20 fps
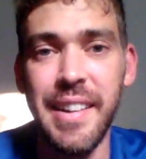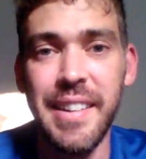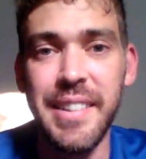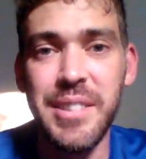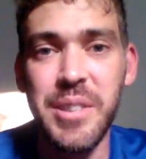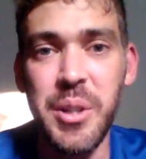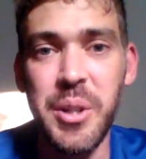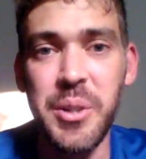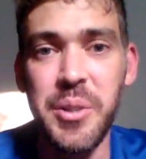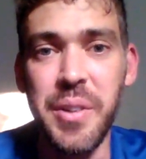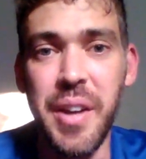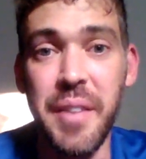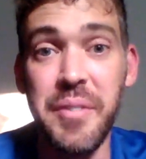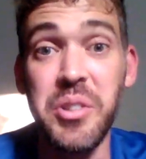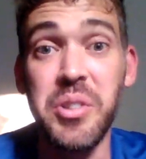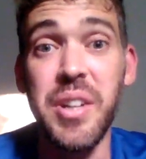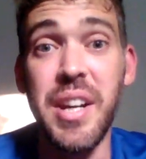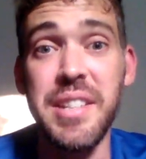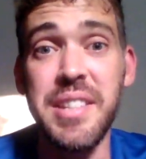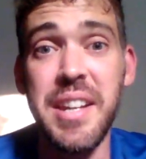So have a
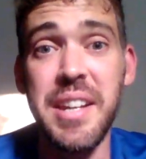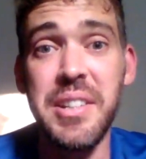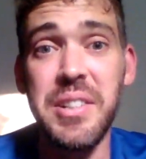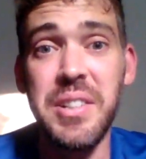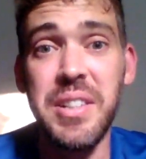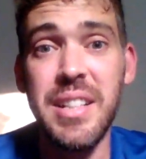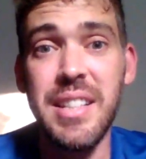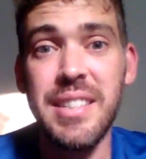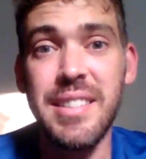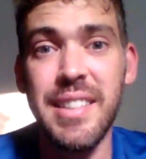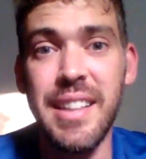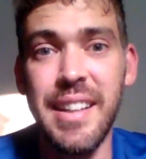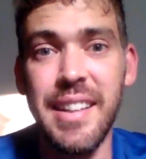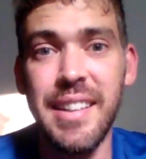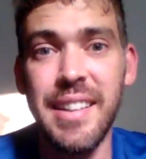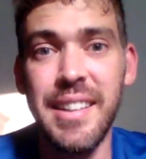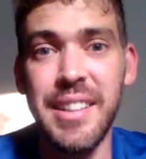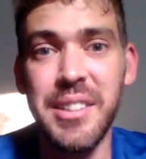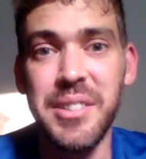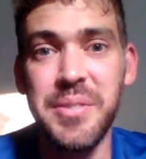great day, guys.
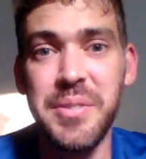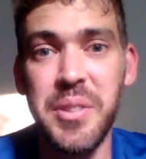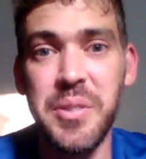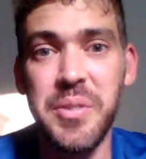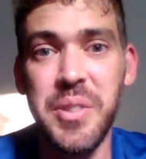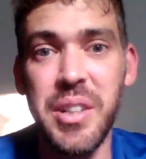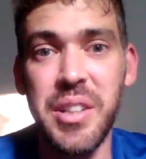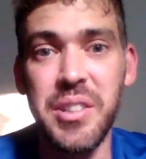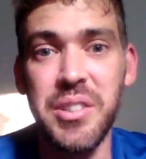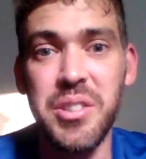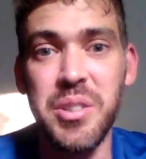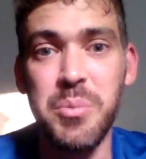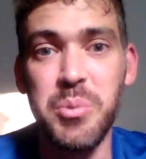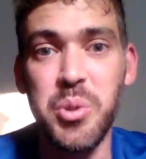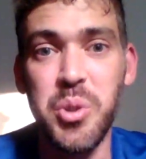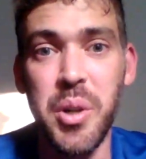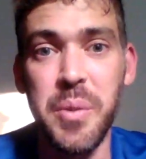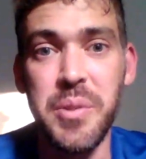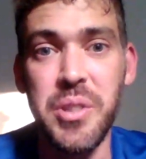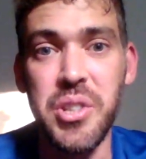Feel free to
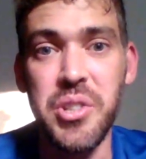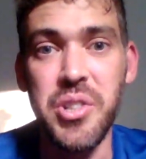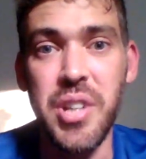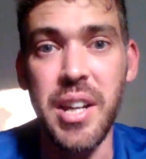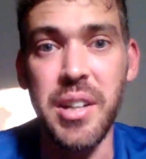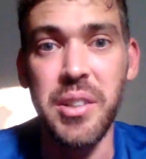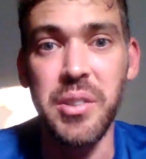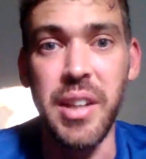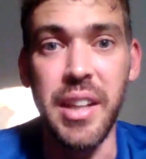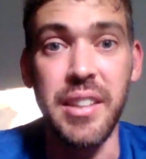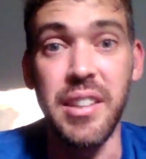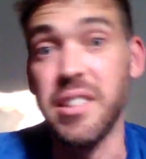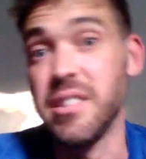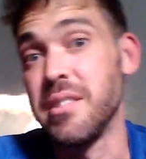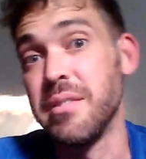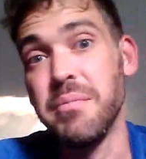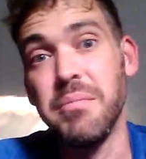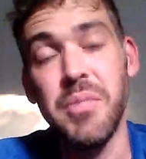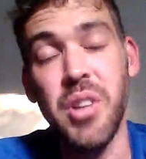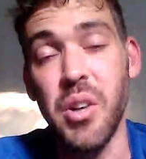subscribe to the channel, and
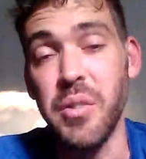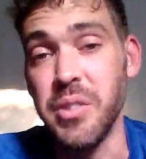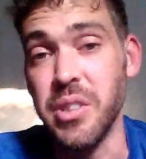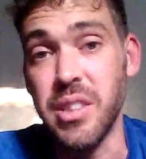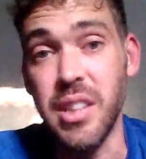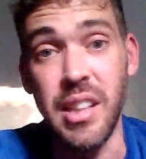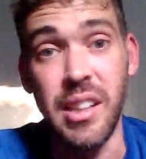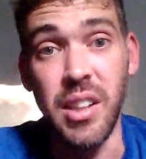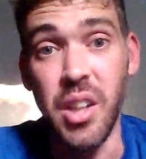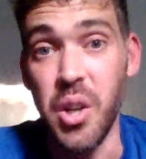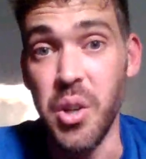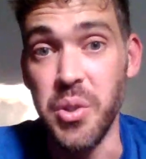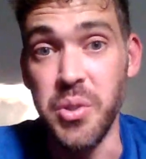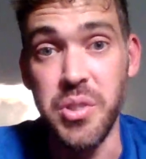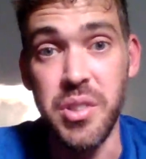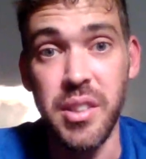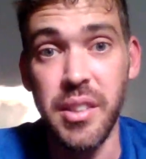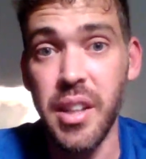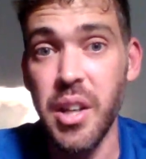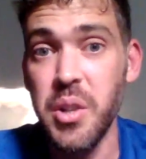there's obviously
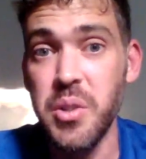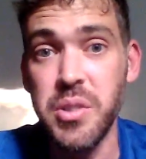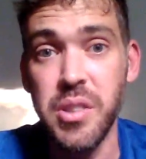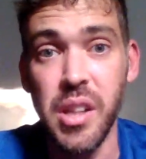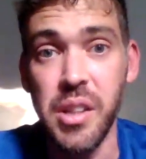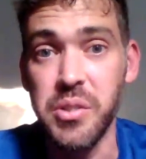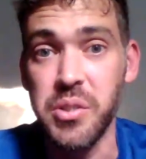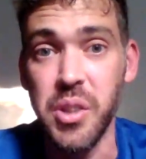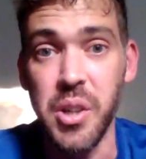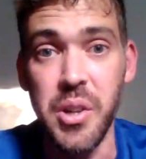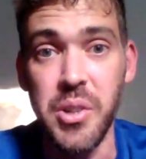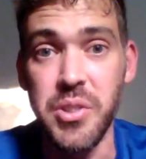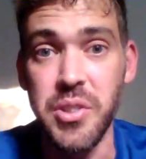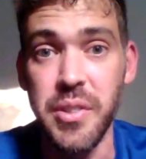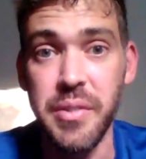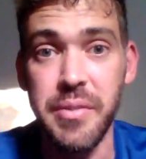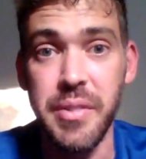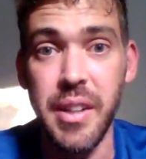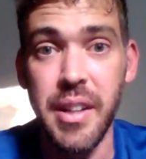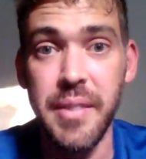loads of
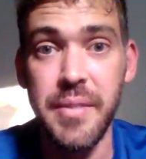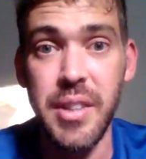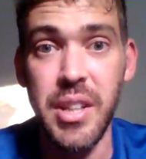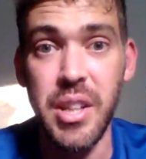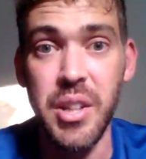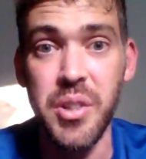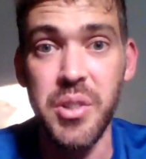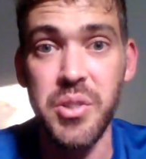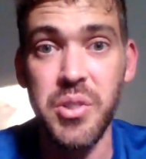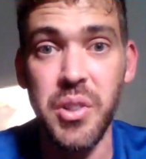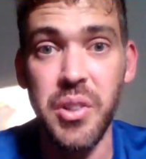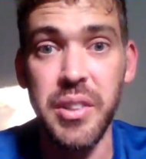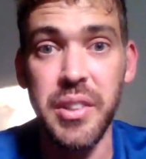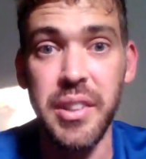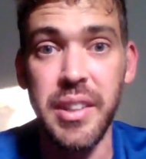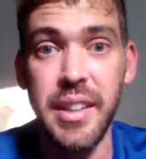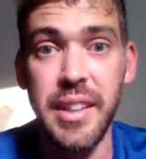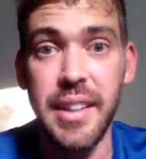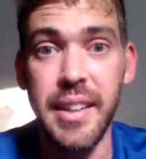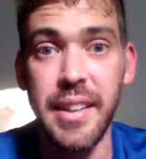videos
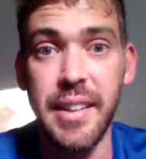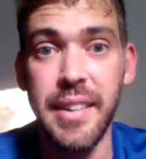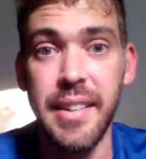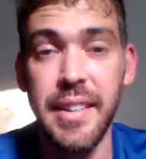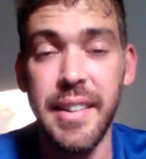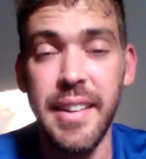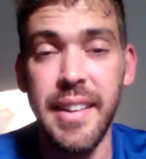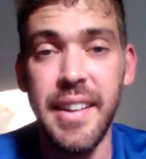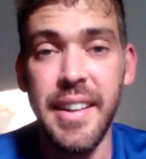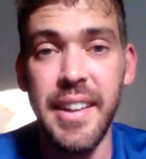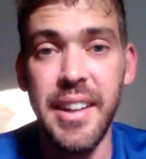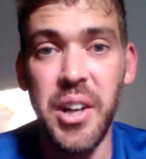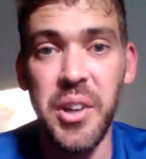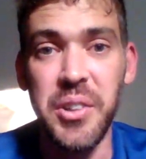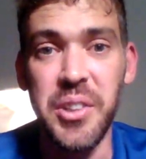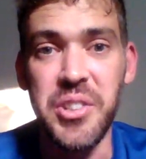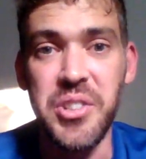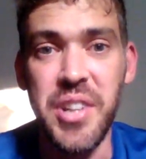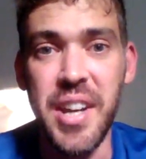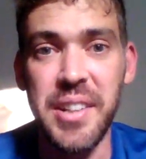on
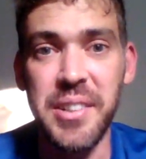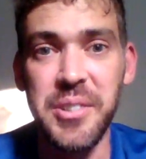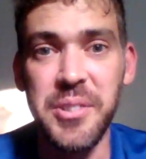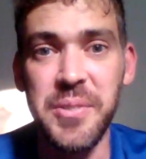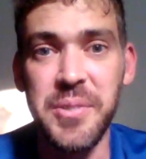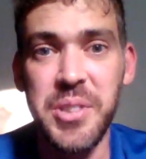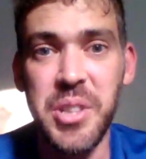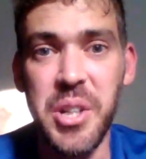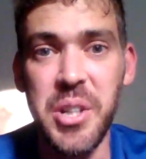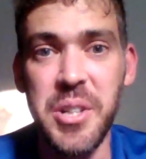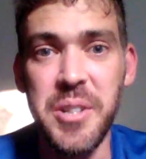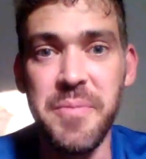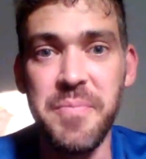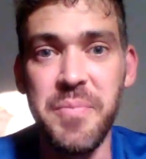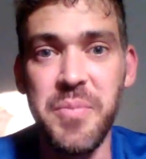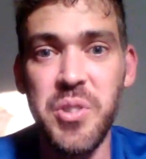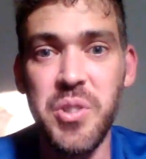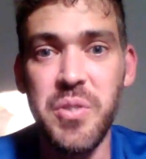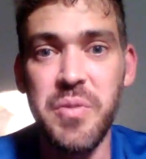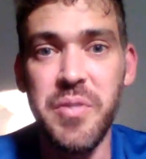the channel, so
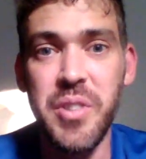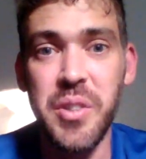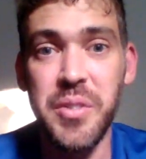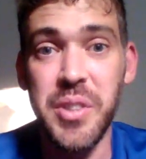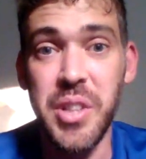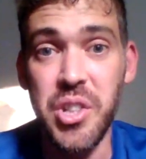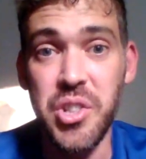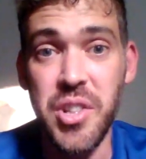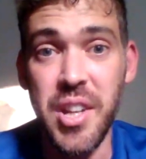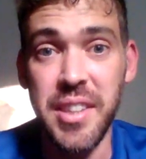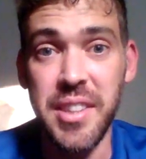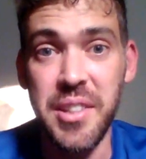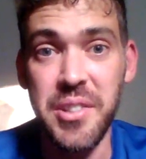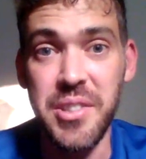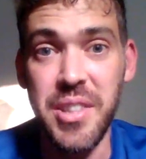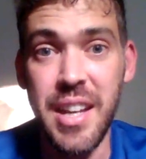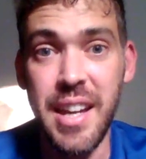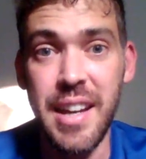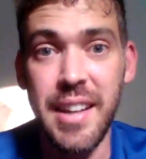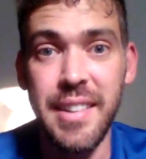feel free to check those
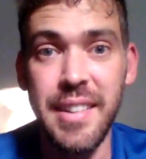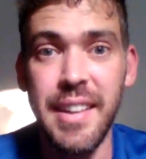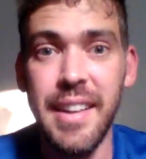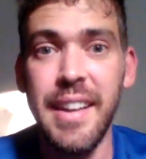out.